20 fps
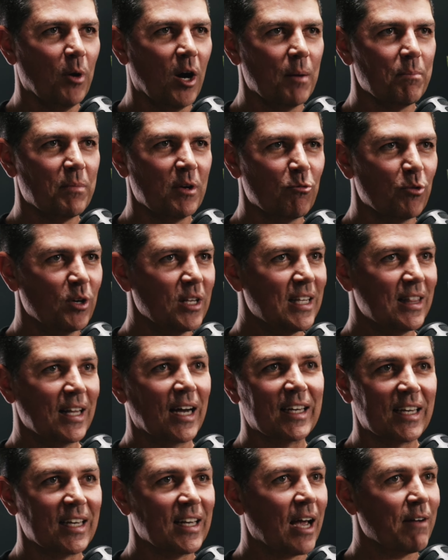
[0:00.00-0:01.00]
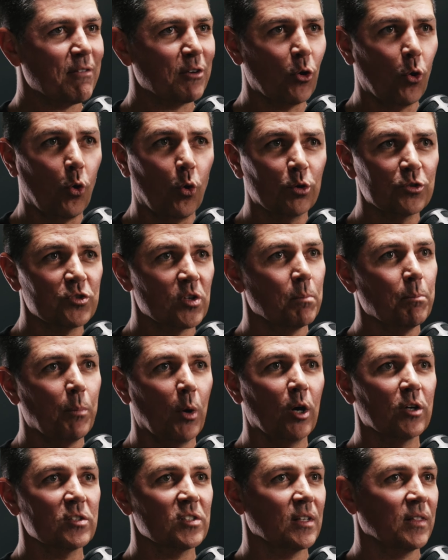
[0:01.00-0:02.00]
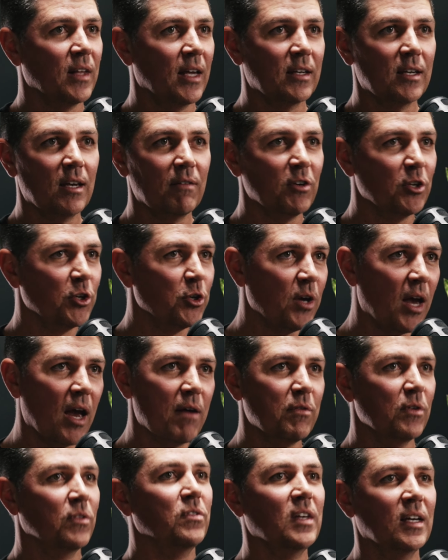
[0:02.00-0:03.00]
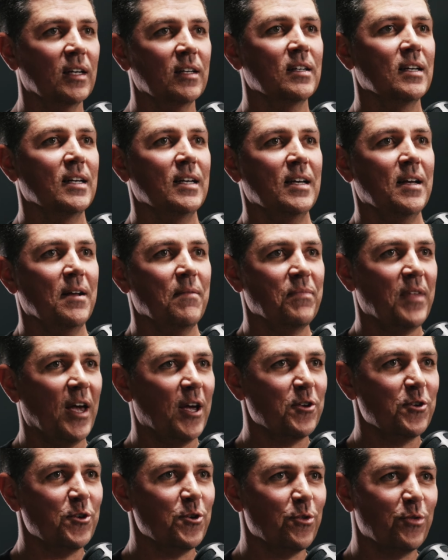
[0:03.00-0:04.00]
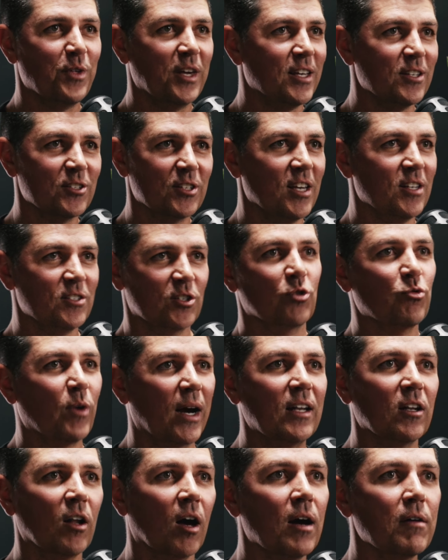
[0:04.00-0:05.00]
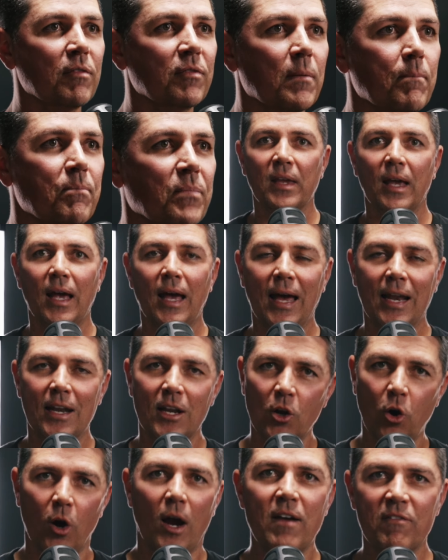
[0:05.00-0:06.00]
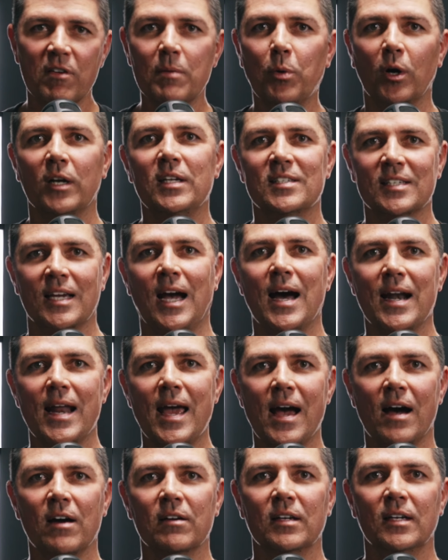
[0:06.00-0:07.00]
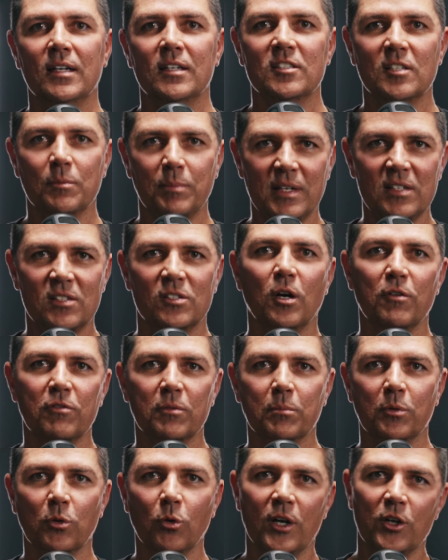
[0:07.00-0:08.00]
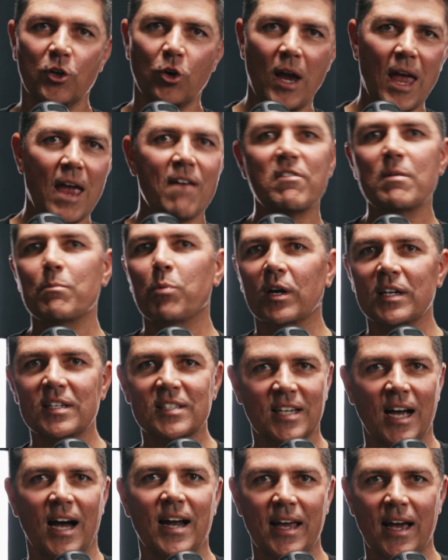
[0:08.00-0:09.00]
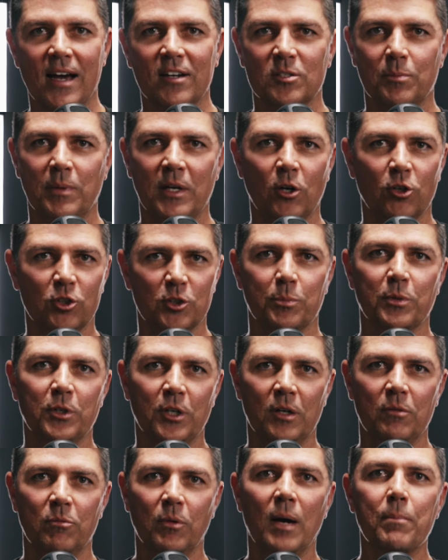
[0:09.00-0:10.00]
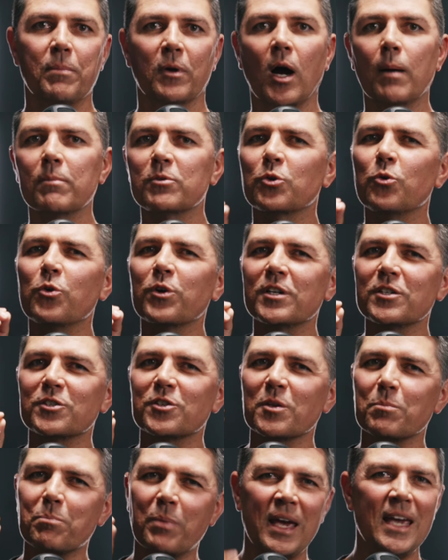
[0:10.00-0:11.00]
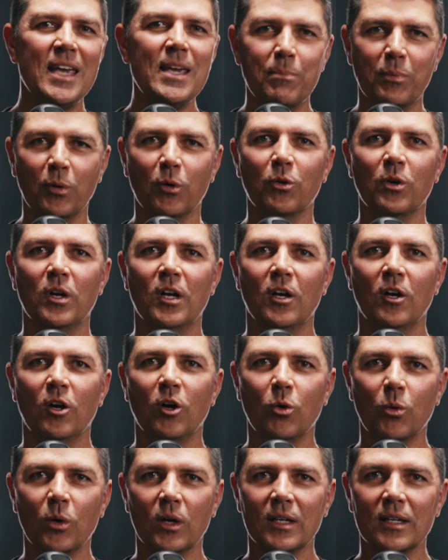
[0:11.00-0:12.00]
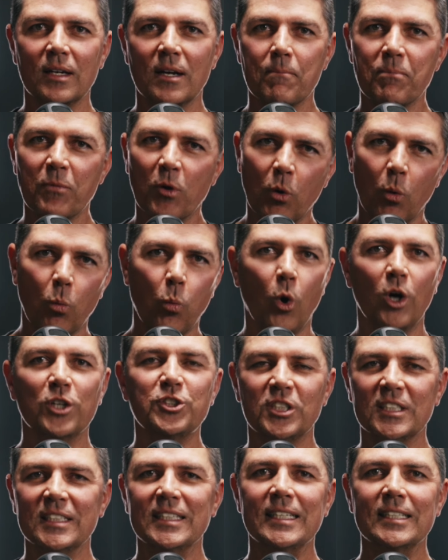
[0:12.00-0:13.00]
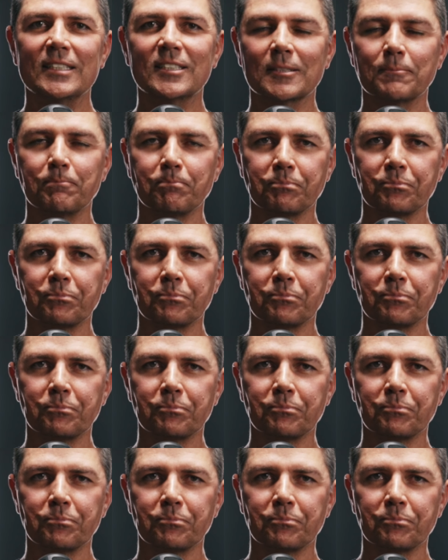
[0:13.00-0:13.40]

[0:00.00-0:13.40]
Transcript: be really lucky and have an awesome boss and they're giving you everything that you think is a great life. And not everybody's cut out to be self-employed. Not everybody's cut out to be an entrepreneur, right? But I'm talking to the people who are watching this,